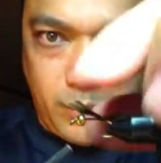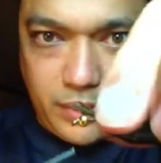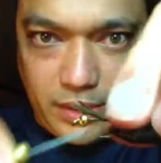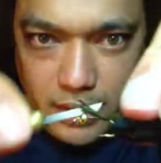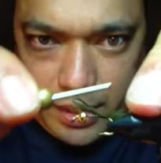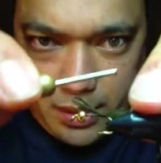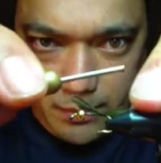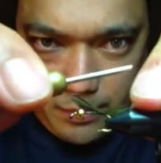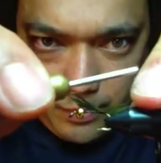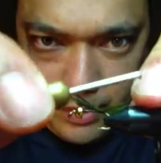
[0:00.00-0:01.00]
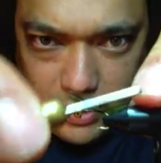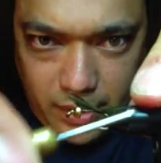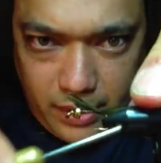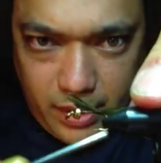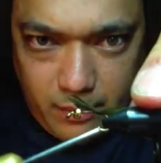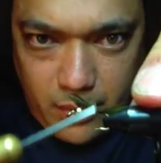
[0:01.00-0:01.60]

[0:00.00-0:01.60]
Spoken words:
more time. I want to get that